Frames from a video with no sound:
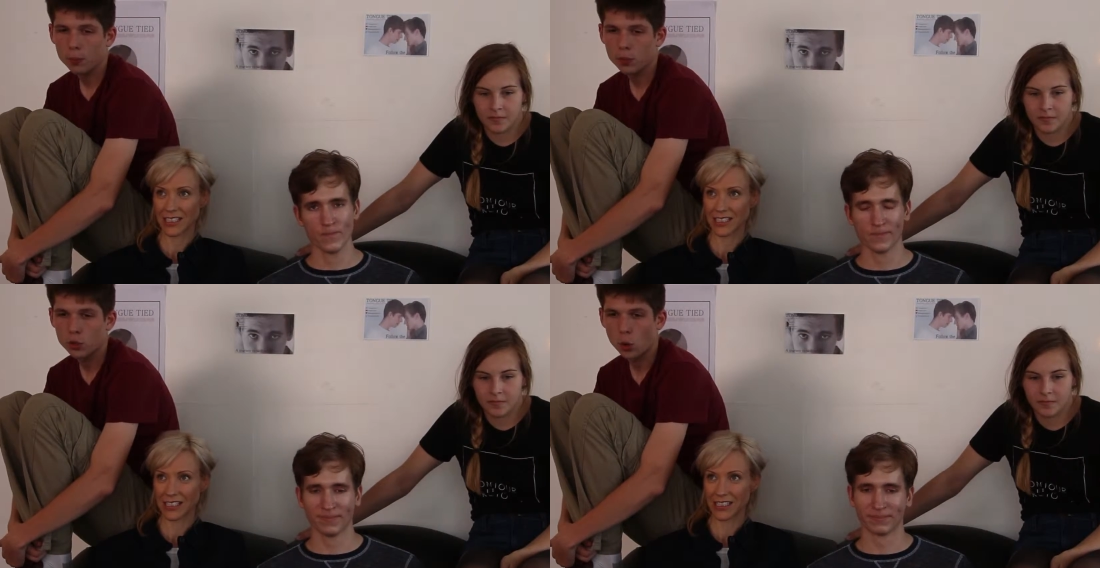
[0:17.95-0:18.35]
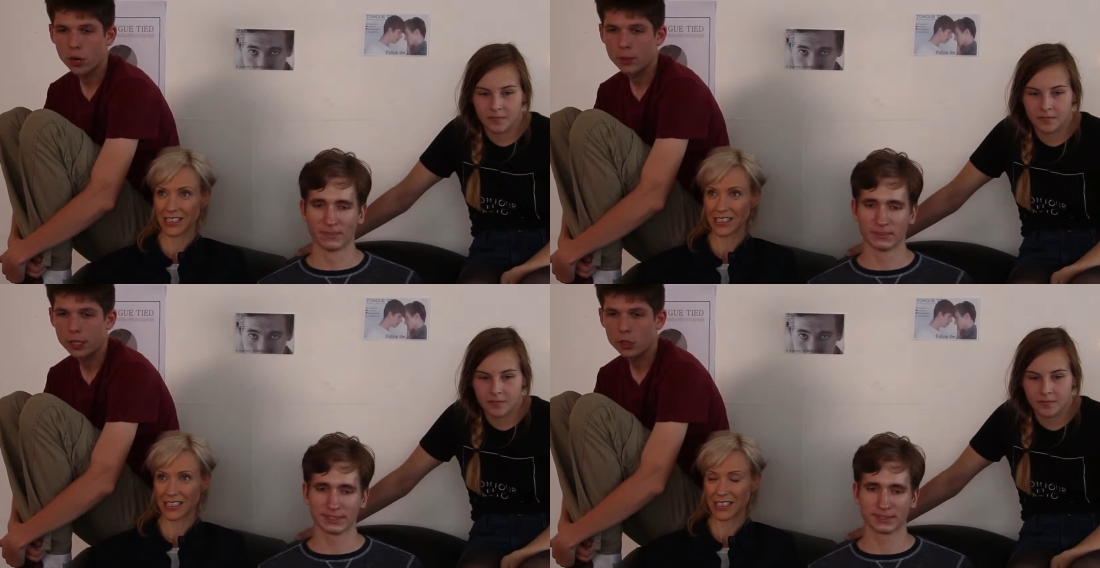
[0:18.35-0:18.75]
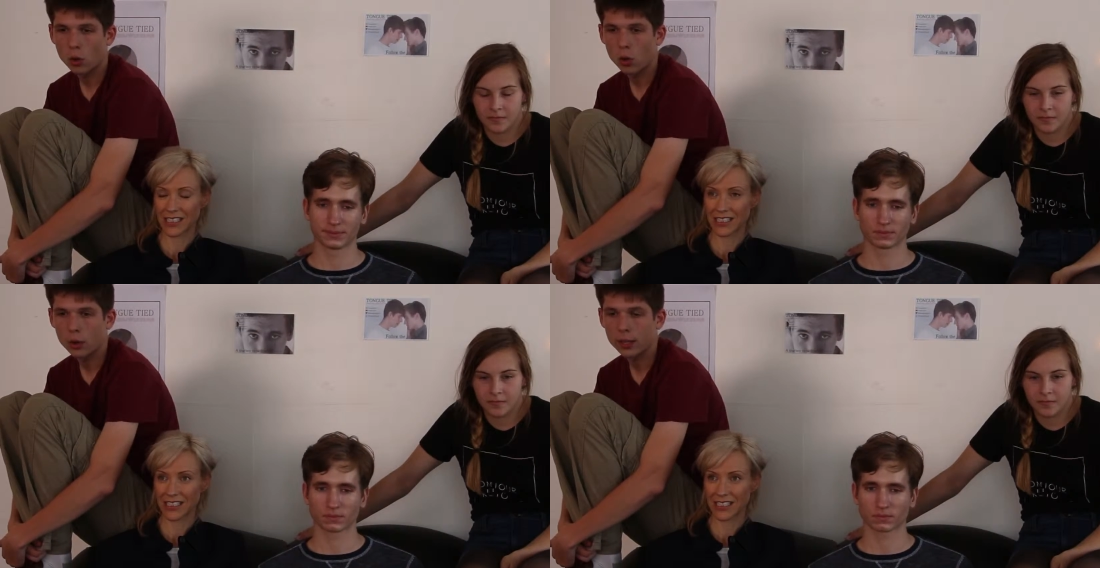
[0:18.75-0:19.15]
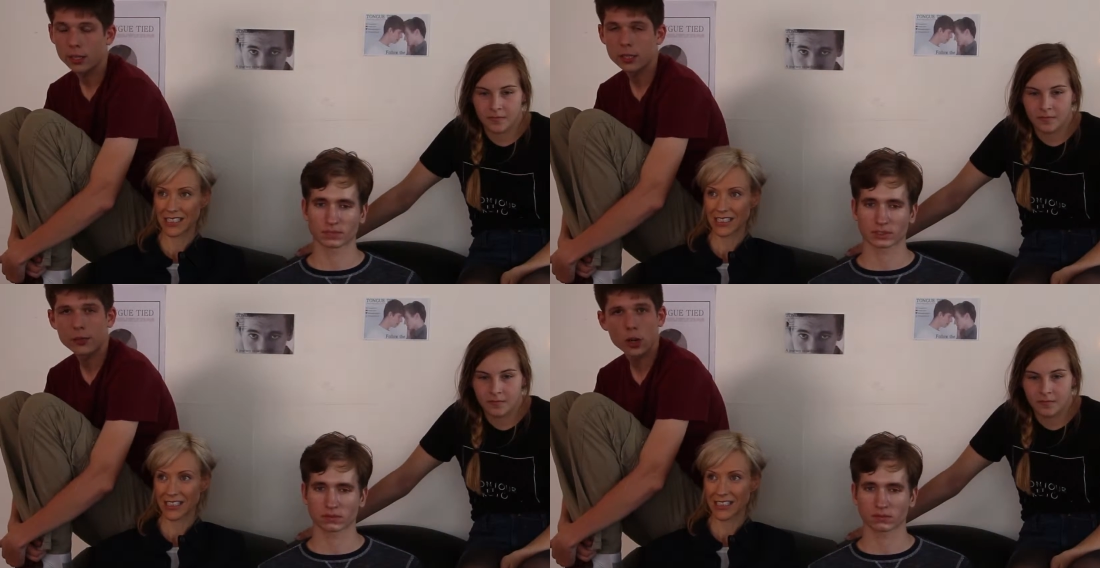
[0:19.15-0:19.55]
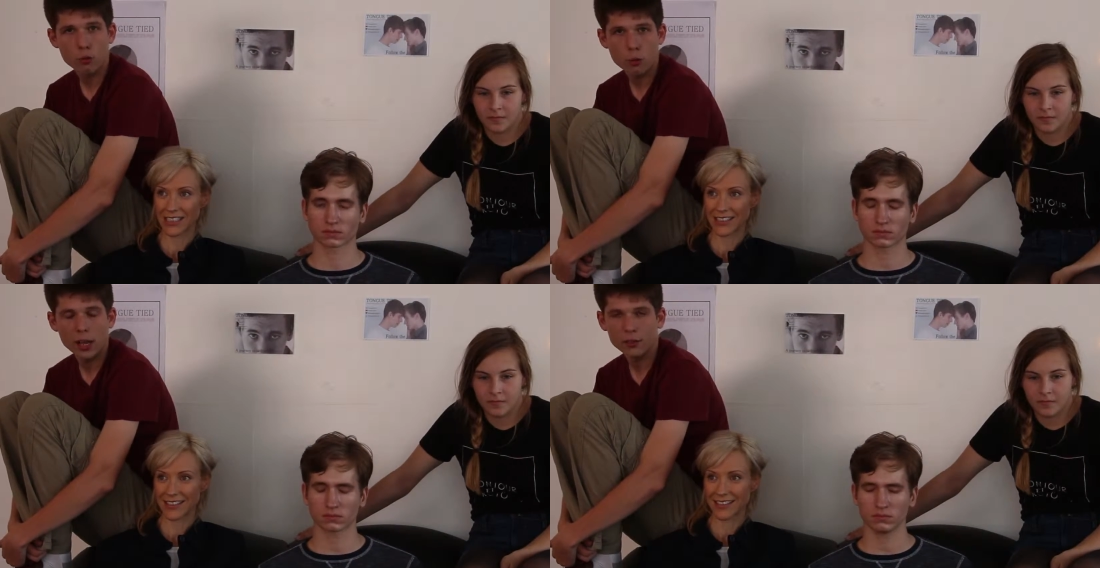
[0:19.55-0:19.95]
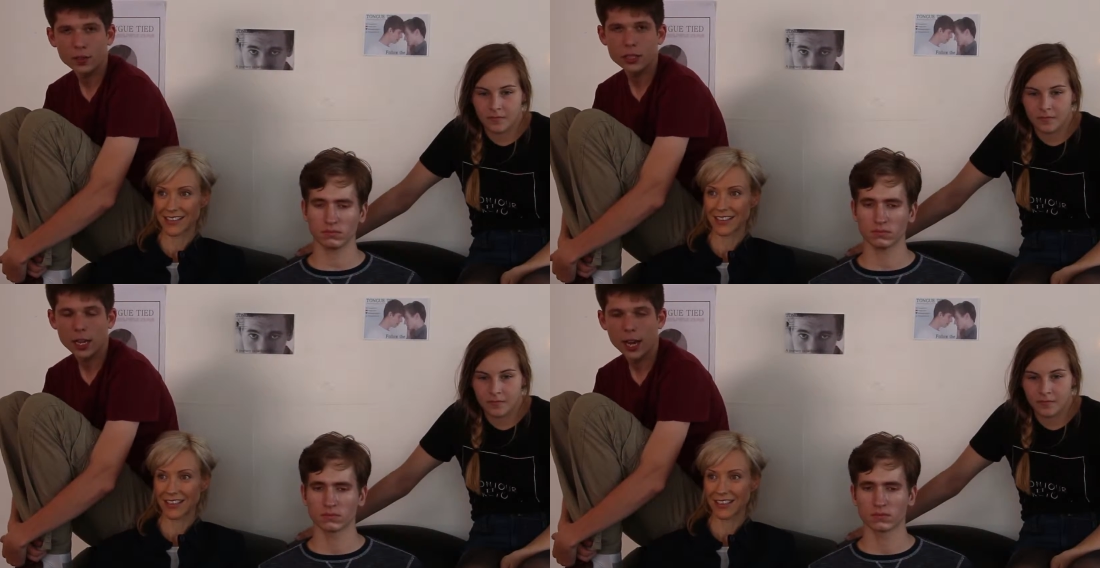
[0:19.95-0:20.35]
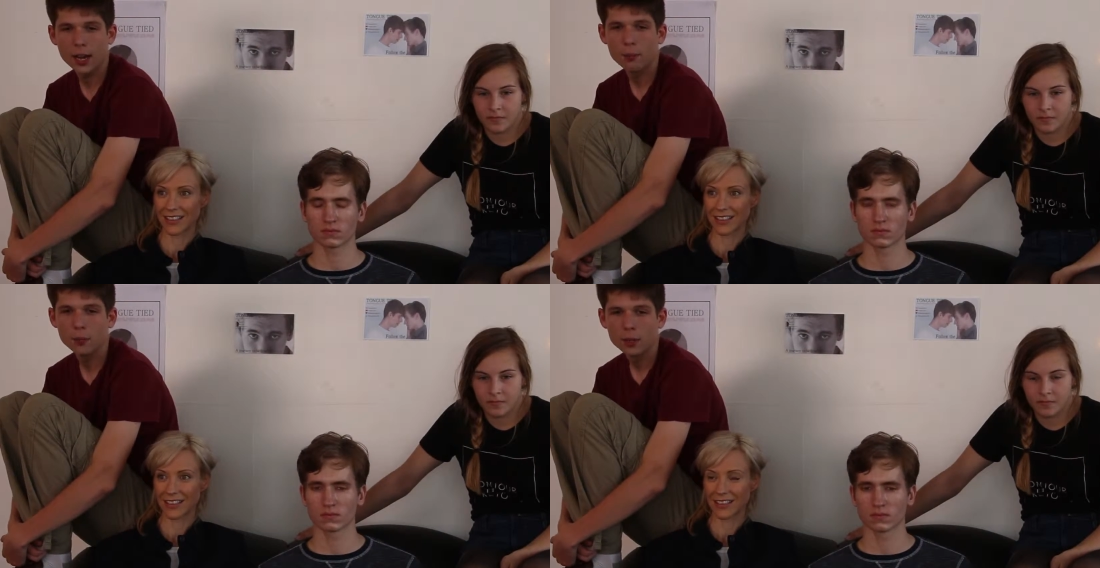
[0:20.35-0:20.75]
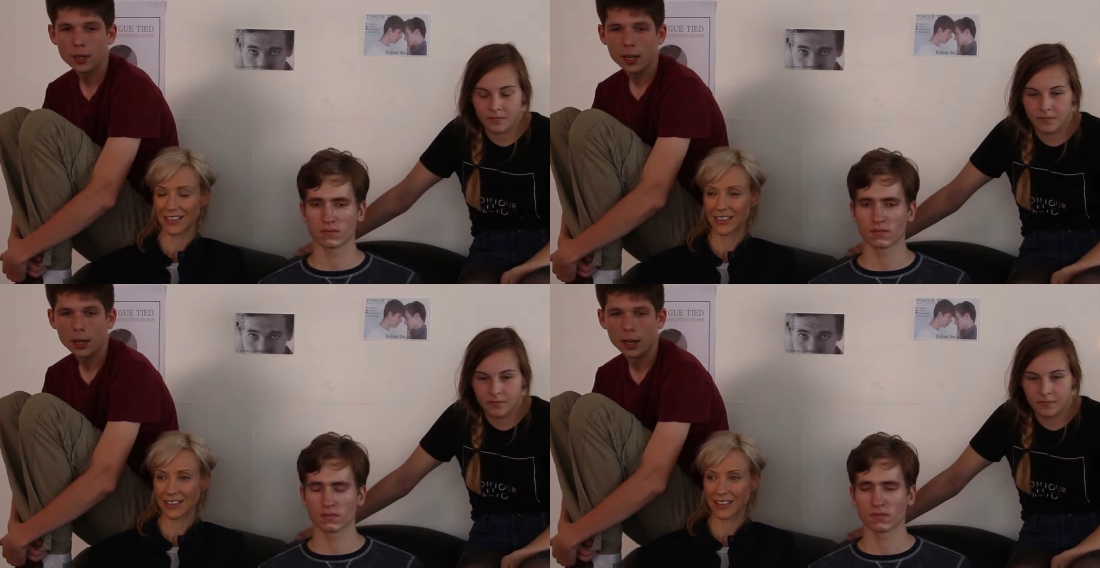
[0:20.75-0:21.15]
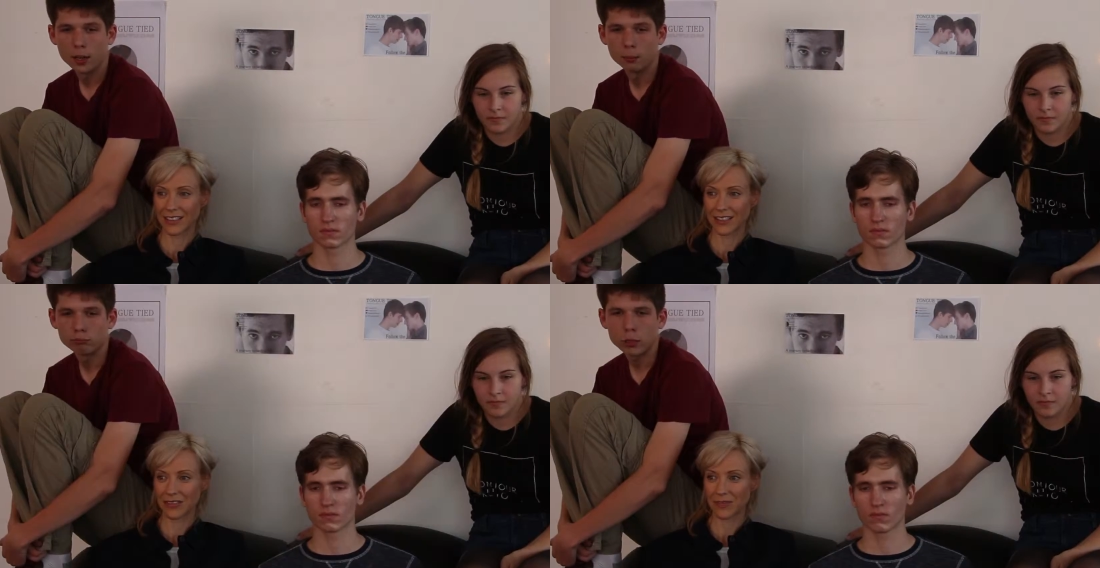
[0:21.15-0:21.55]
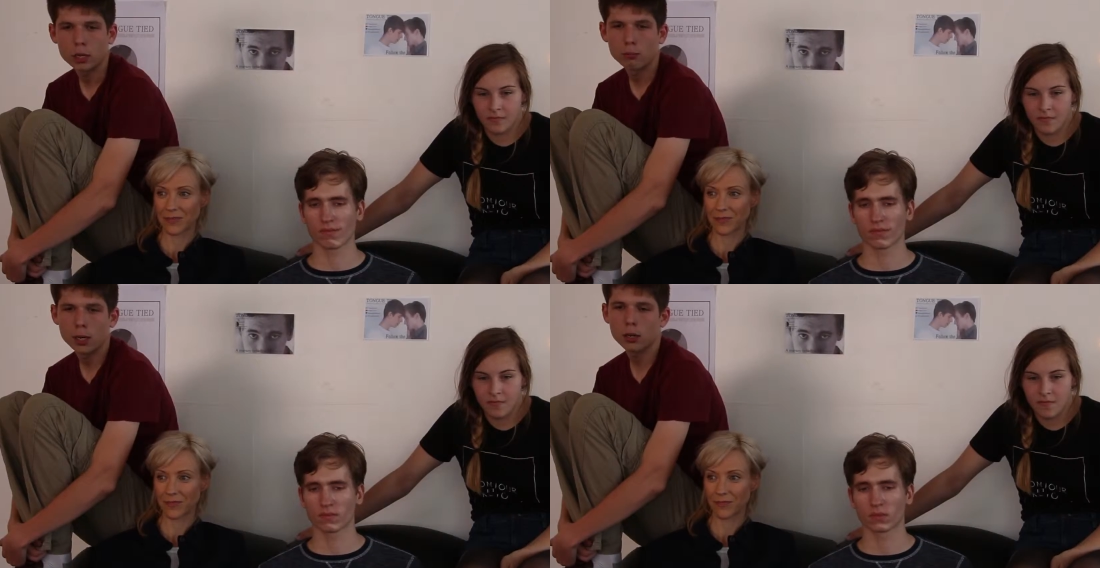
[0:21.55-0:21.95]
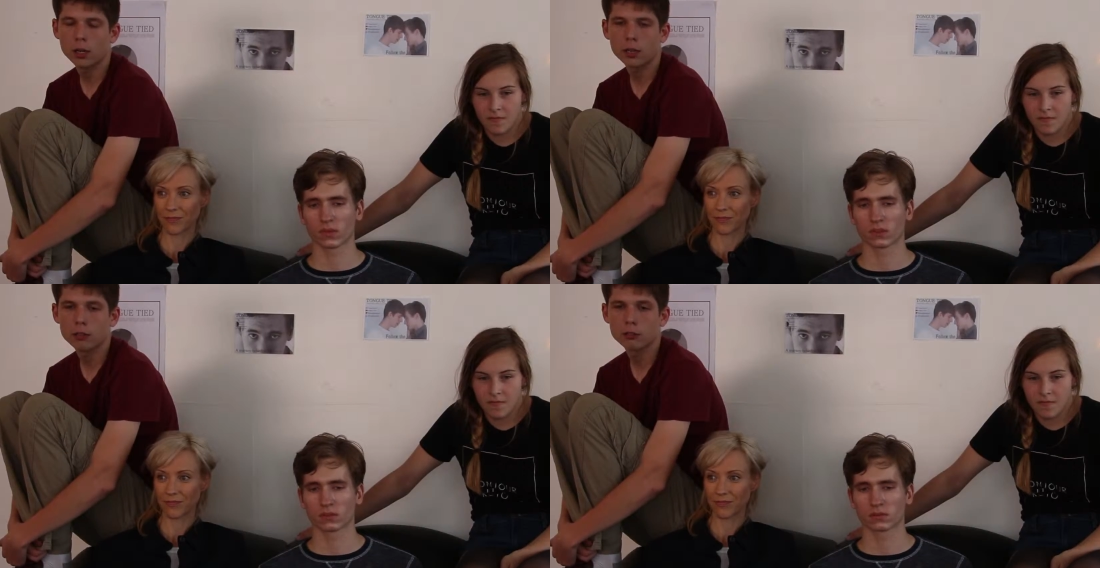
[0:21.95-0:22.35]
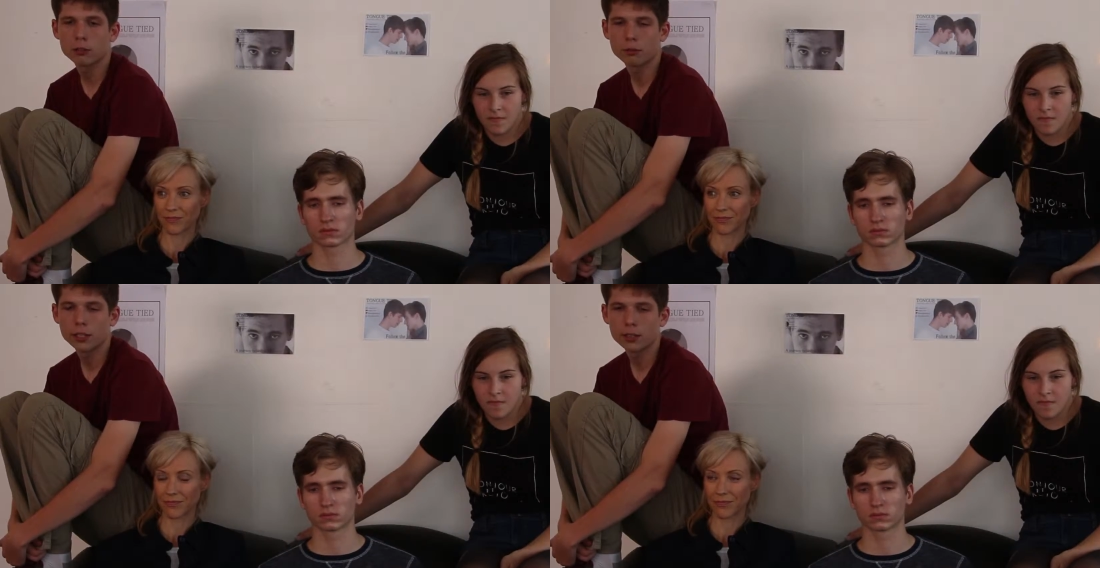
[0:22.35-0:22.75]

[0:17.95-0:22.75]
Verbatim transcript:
Speaker 1: story to be told. I think it's a very relevant time in American history